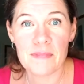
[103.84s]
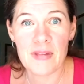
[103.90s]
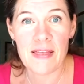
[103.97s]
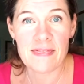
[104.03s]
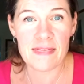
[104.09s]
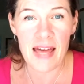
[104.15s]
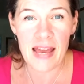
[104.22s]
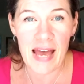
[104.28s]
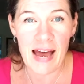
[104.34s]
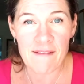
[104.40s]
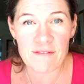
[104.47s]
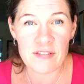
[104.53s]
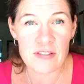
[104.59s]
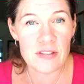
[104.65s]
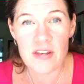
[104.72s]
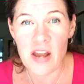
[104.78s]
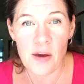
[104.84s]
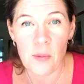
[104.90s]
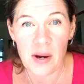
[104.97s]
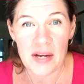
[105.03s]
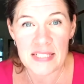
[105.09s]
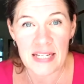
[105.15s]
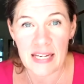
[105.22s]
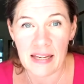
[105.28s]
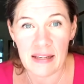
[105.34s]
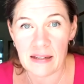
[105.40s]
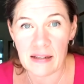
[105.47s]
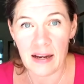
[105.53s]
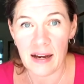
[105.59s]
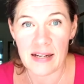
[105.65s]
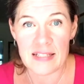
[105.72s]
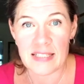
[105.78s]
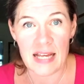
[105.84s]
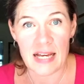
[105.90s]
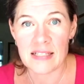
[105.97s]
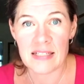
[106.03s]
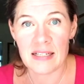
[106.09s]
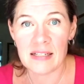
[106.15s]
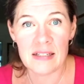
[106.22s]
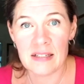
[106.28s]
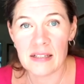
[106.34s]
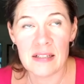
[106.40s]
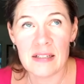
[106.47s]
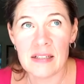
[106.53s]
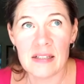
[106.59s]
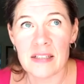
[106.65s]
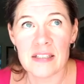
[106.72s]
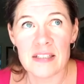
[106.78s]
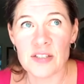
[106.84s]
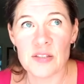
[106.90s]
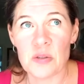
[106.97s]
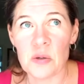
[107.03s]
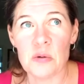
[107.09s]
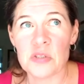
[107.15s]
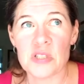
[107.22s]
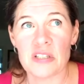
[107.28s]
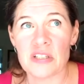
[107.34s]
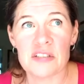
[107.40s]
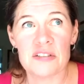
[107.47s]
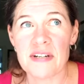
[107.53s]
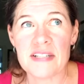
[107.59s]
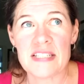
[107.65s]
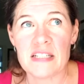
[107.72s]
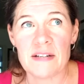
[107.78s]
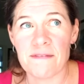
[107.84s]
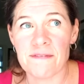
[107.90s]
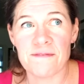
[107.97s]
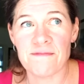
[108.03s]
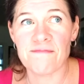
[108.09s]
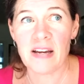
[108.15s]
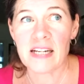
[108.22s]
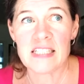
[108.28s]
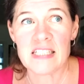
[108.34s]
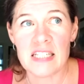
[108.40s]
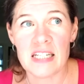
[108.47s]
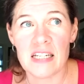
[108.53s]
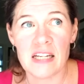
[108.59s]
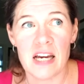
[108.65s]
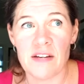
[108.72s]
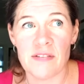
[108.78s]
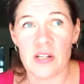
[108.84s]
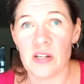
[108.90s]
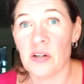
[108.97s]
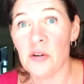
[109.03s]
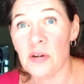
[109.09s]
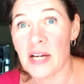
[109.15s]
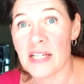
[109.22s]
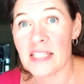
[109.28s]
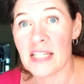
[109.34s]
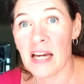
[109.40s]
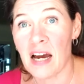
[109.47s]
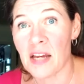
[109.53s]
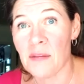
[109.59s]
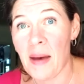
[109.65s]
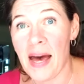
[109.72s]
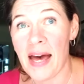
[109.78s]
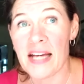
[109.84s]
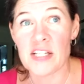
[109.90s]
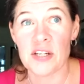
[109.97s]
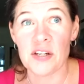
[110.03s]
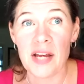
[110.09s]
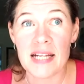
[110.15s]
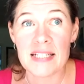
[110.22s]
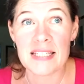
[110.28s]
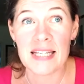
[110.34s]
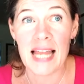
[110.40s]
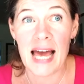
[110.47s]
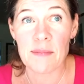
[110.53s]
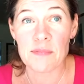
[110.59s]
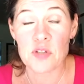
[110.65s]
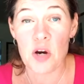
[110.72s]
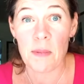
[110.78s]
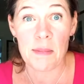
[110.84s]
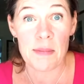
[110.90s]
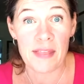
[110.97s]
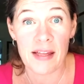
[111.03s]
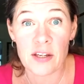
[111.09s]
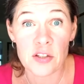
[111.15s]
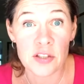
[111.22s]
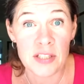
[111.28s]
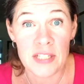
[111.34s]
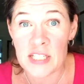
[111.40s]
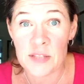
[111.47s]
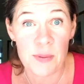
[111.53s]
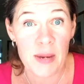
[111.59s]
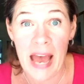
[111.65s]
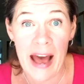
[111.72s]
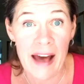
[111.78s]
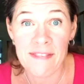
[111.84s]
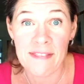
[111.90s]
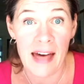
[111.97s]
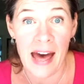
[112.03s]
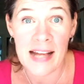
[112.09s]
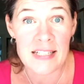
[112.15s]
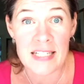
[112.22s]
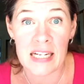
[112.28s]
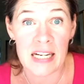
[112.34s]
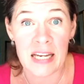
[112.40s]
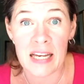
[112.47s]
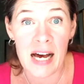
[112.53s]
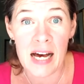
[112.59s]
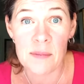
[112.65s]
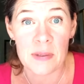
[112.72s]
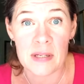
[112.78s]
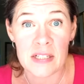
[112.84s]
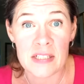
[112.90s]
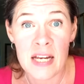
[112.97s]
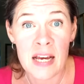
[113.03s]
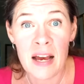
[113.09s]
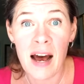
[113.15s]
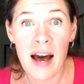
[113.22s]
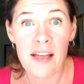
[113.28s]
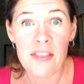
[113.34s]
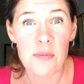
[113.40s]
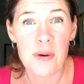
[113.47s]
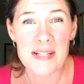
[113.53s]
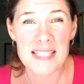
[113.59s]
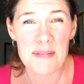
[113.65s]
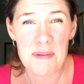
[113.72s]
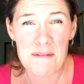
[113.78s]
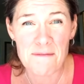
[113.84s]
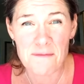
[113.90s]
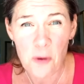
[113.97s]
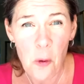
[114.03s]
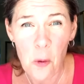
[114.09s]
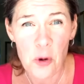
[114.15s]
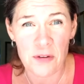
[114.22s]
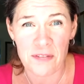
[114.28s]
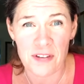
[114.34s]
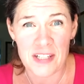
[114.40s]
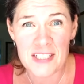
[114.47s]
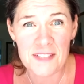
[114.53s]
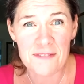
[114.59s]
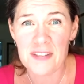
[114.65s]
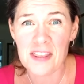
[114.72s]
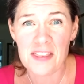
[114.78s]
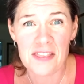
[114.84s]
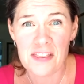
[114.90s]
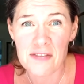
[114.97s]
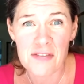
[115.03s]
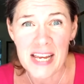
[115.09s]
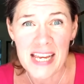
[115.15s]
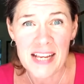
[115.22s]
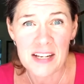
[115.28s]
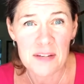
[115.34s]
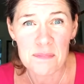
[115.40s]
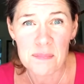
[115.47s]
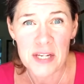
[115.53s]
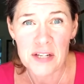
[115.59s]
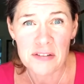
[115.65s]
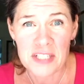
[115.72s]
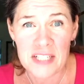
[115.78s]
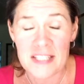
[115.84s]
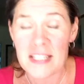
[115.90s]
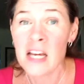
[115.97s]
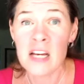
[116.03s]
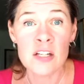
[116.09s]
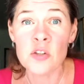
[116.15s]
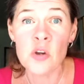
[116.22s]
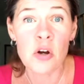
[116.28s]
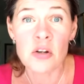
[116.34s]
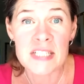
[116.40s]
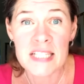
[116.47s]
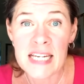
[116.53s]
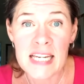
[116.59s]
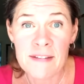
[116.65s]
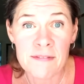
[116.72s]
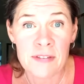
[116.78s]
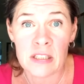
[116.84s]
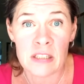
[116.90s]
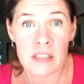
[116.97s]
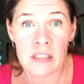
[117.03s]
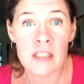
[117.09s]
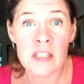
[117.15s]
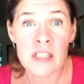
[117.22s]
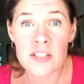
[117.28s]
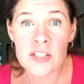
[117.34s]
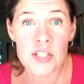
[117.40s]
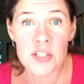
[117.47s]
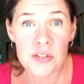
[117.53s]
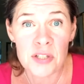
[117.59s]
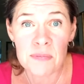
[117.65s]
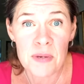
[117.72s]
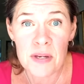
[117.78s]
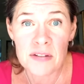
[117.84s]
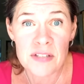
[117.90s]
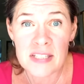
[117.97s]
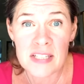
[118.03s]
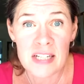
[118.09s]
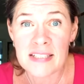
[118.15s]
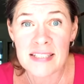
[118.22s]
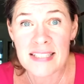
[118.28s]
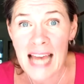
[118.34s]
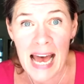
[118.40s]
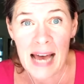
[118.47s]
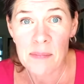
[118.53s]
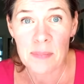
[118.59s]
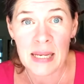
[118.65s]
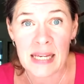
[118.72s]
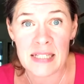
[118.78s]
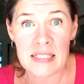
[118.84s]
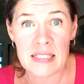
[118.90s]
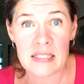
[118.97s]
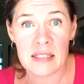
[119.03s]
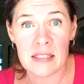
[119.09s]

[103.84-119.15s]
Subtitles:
They have no idea, I said. George and Cressida fighting over who gets the iPad, who gets the laptop. I mean, thank goodness we had that in a cupboard. Otherwise, there'd be 4 of us for 3 computers. Not even 2 computers and a tablet.